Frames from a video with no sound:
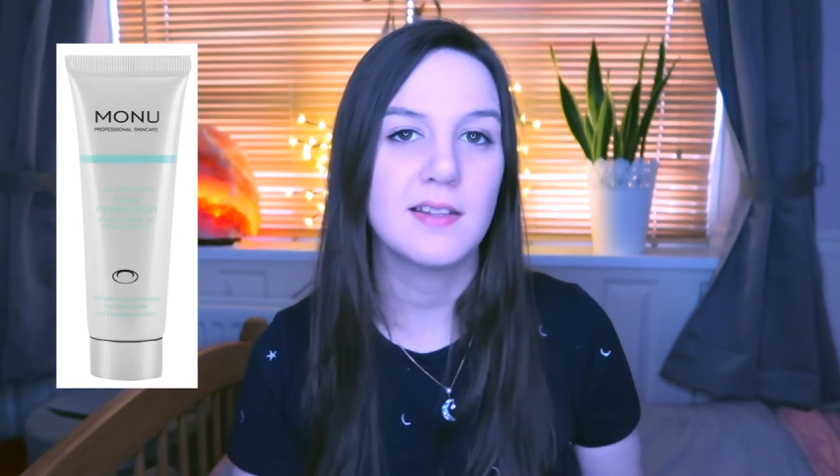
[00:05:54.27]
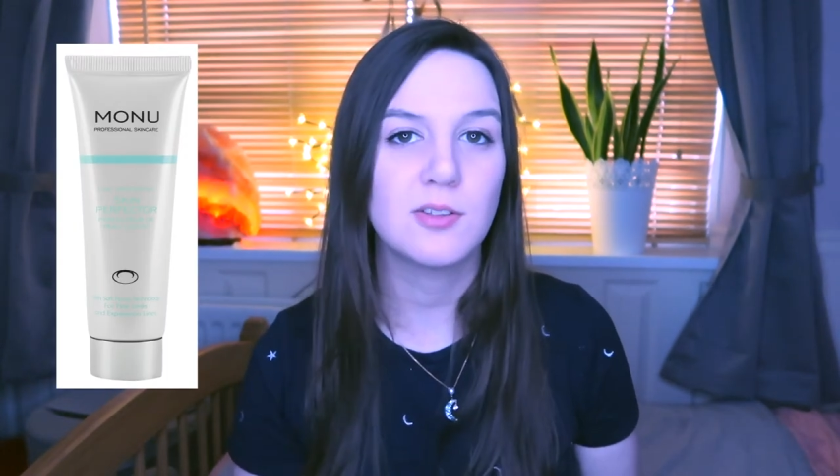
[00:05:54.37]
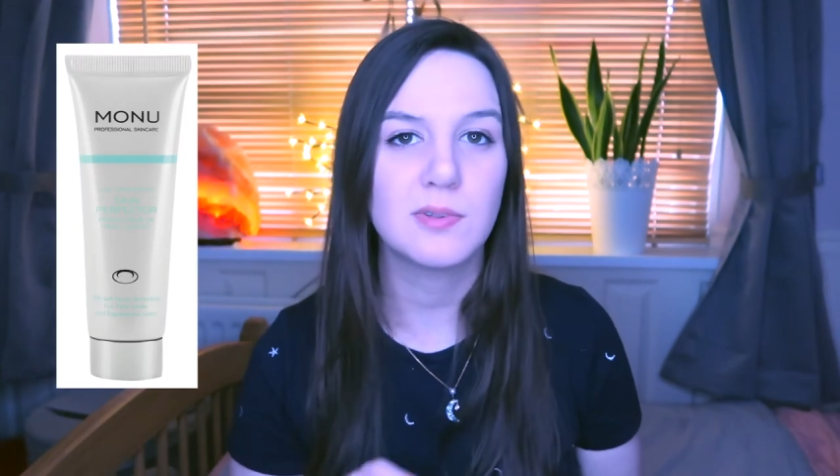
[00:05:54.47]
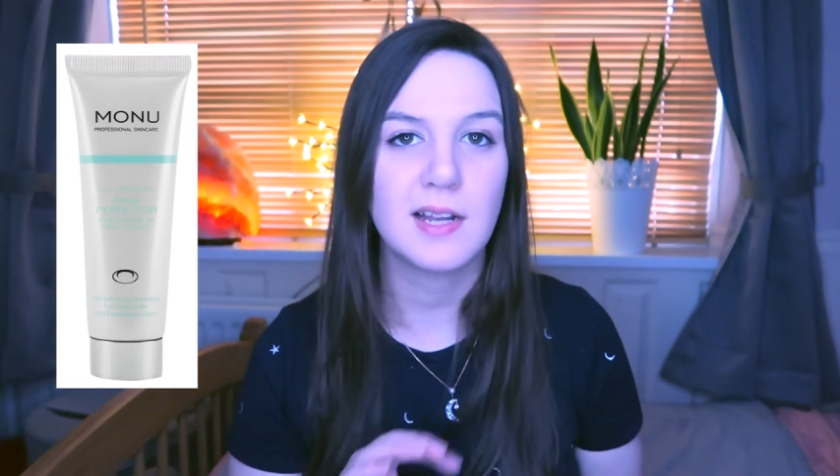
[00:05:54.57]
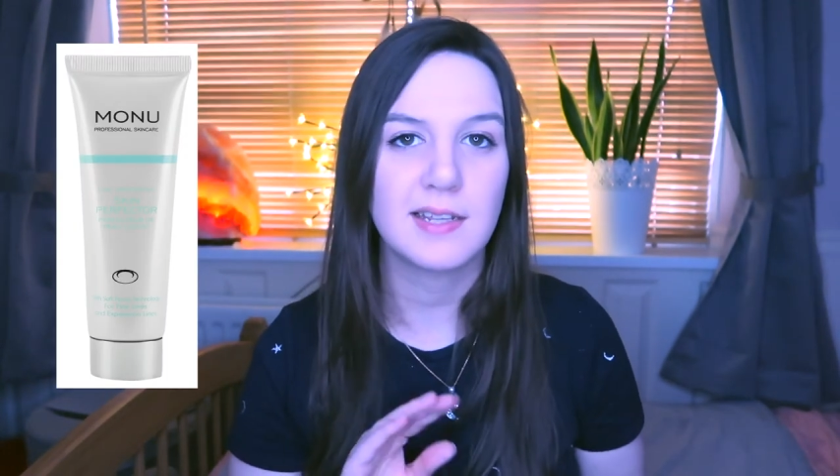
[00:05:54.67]

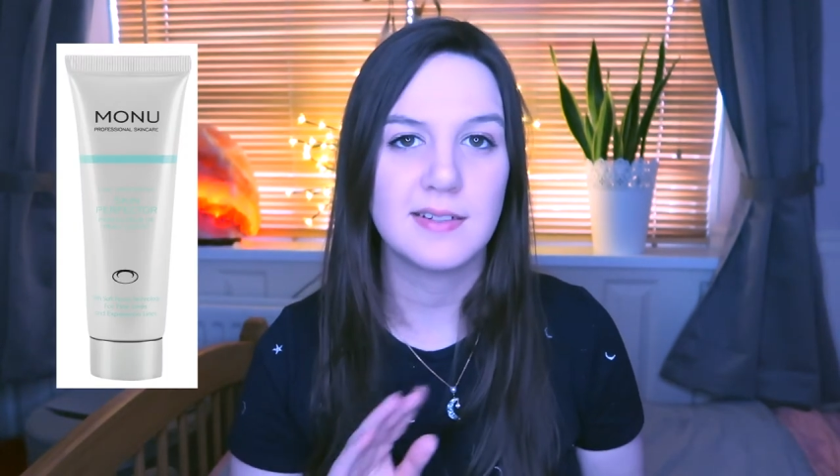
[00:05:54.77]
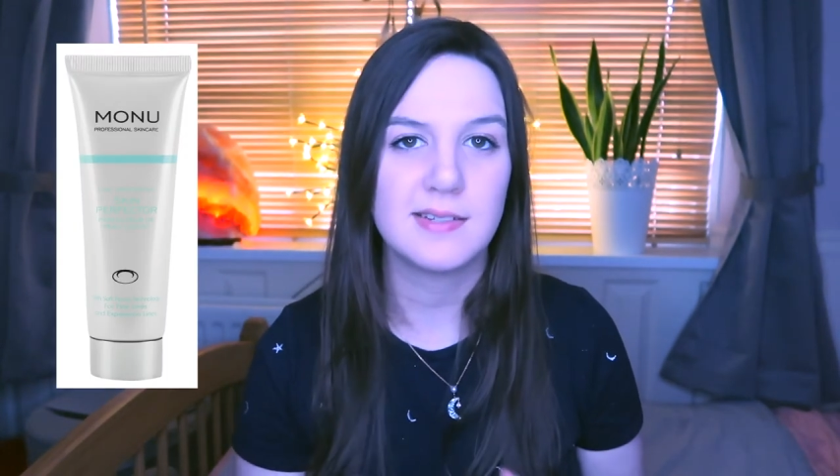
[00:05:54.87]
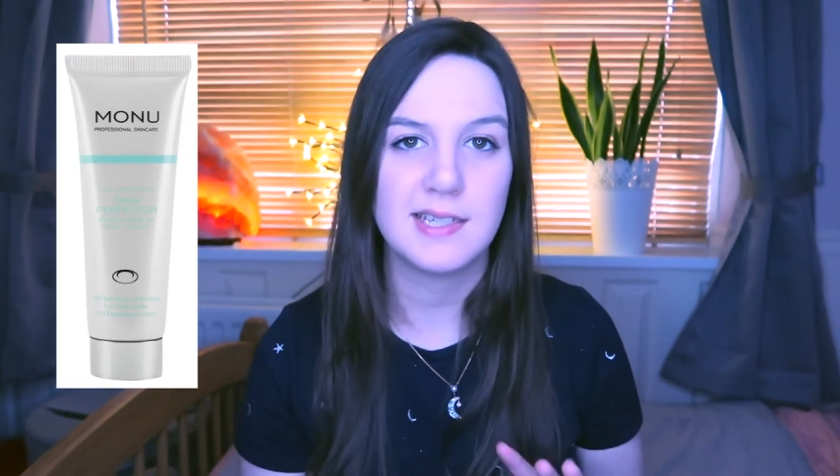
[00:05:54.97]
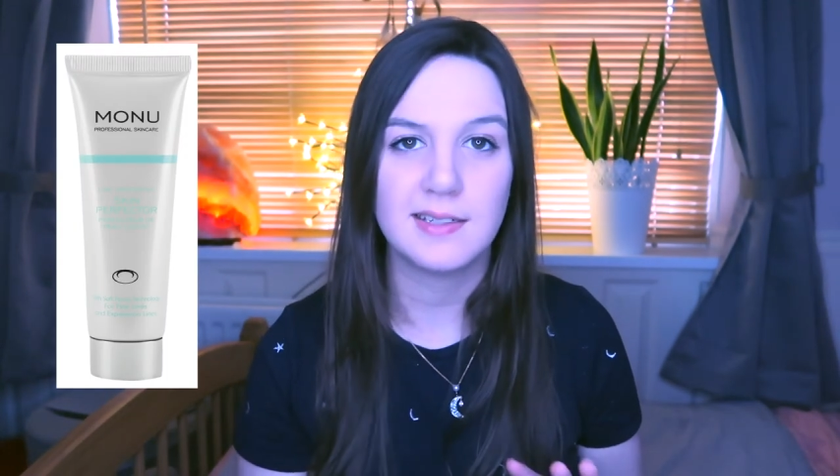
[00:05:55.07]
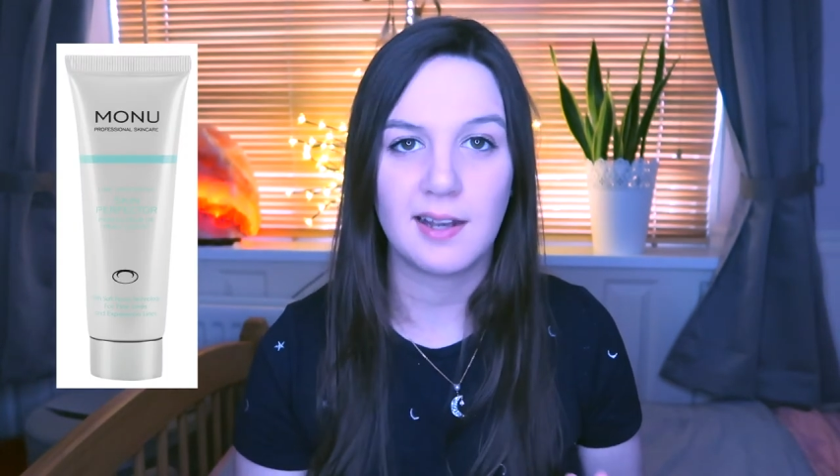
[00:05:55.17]
this was like a
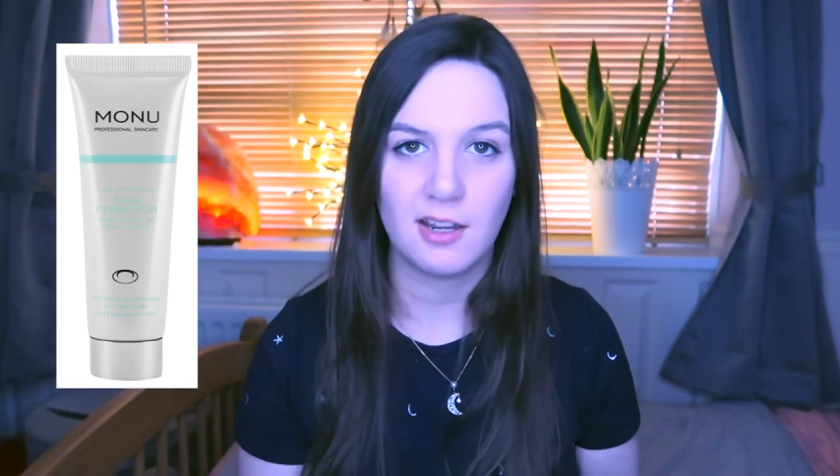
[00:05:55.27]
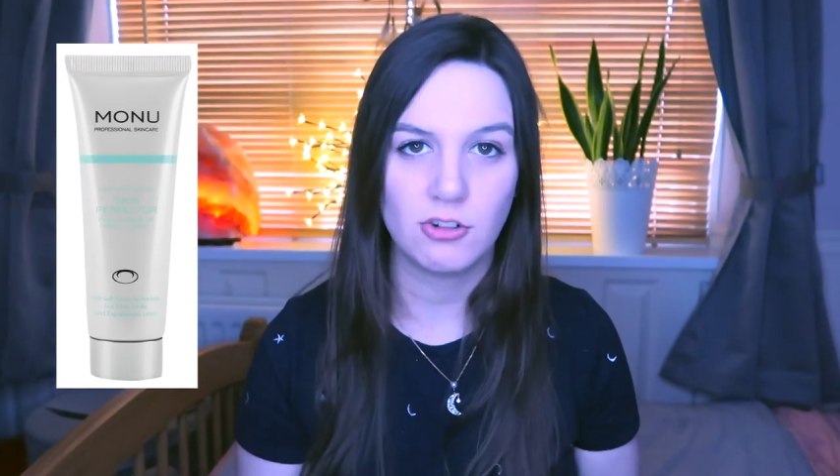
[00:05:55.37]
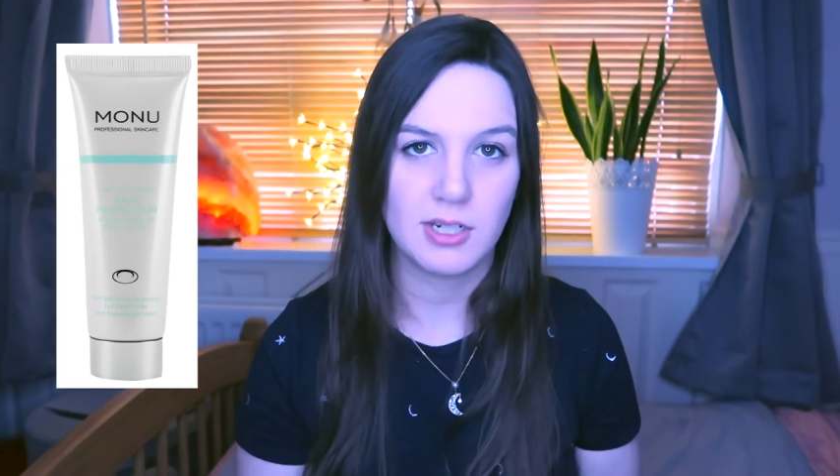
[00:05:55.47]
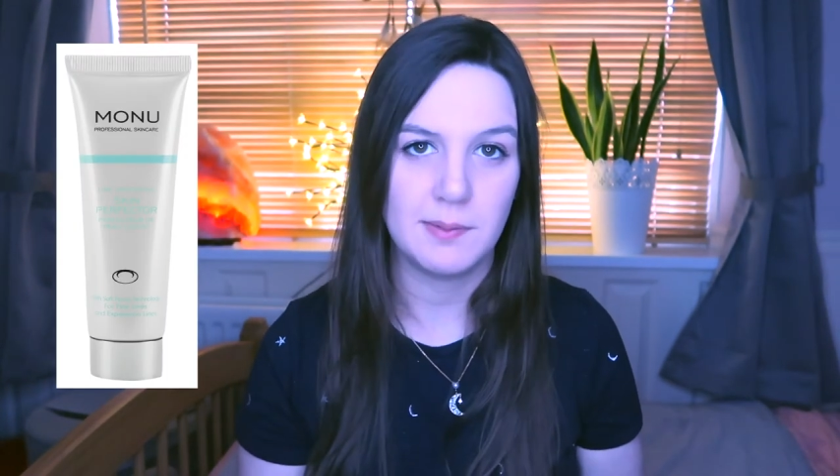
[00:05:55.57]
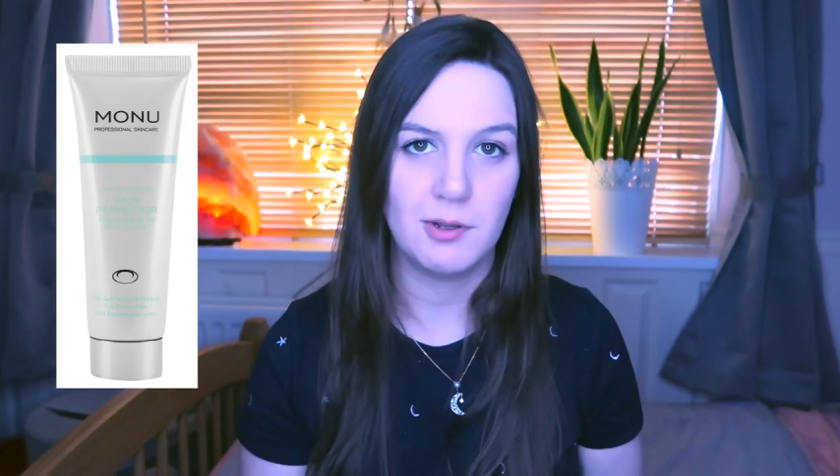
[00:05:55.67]
day and
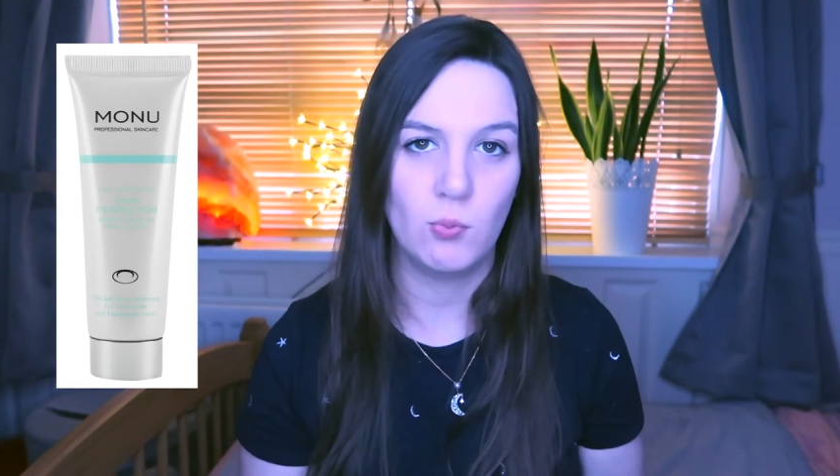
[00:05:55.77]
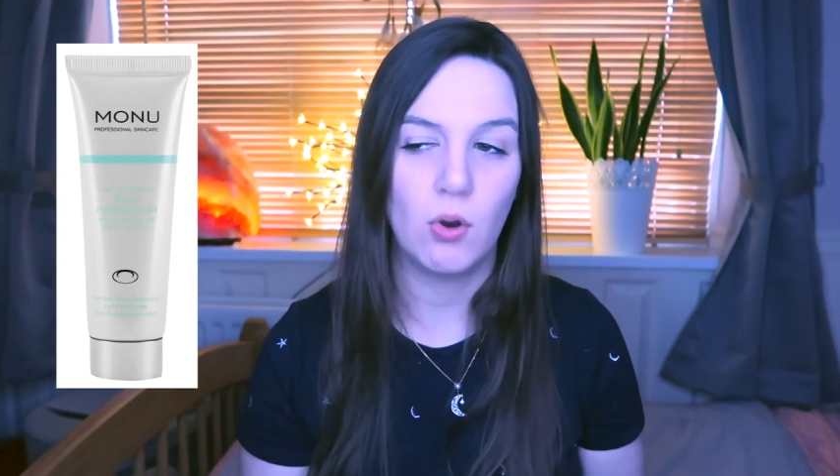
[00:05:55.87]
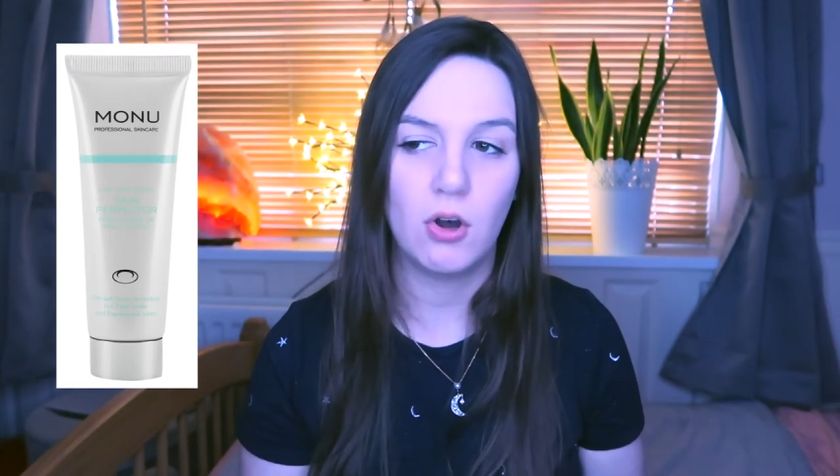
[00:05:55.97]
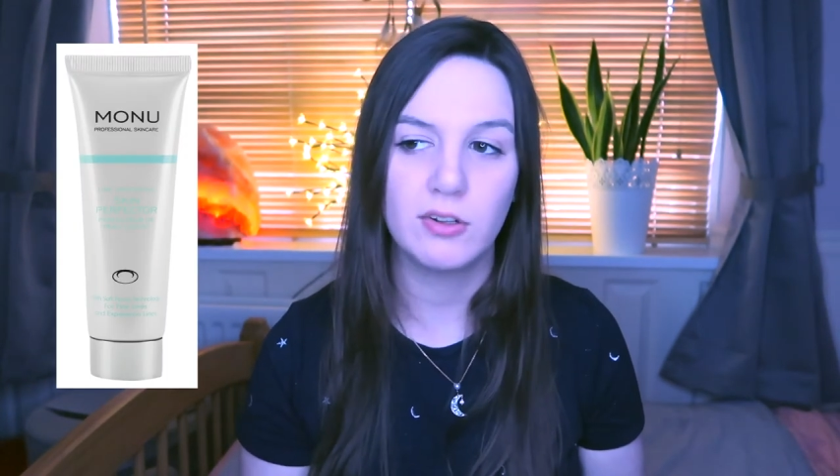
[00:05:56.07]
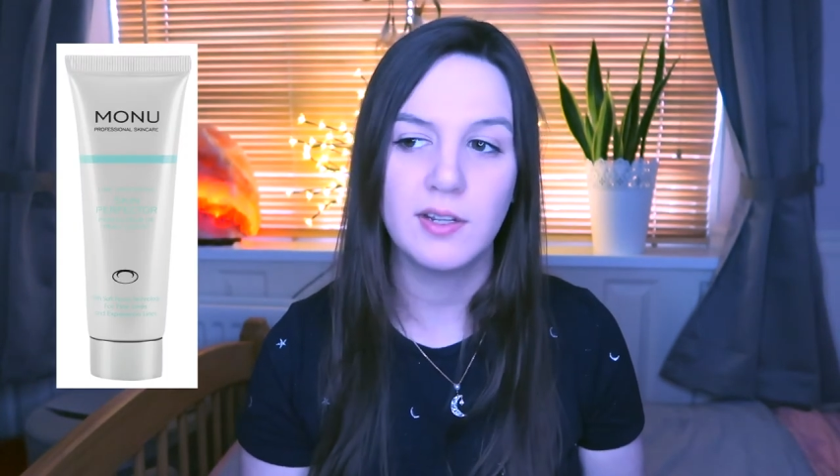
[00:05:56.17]
night cream in
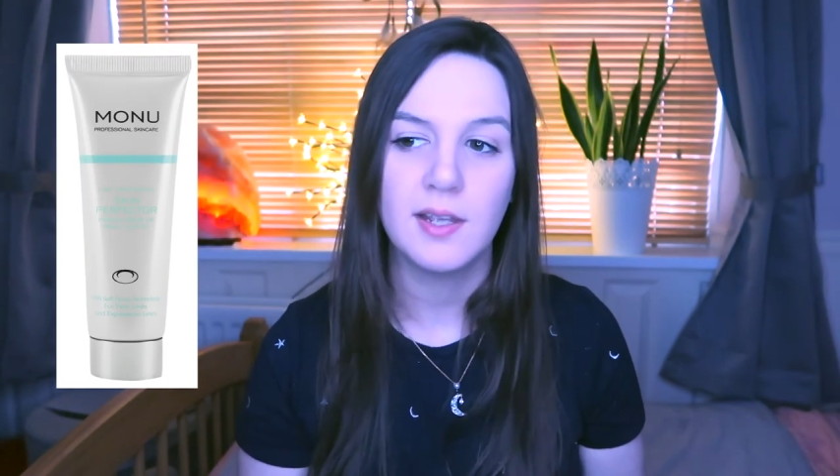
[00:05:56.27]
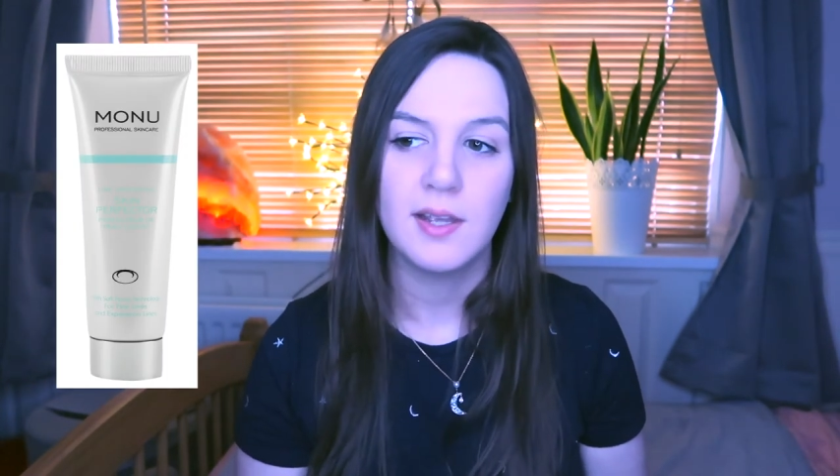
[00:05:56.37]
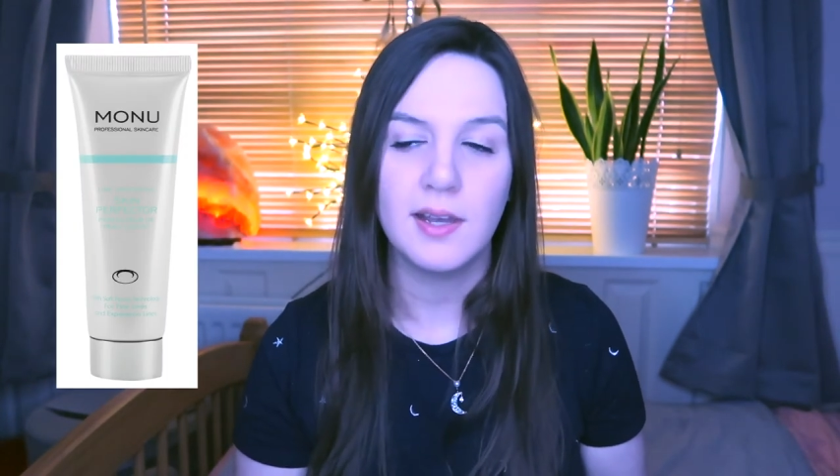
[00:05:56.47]
one,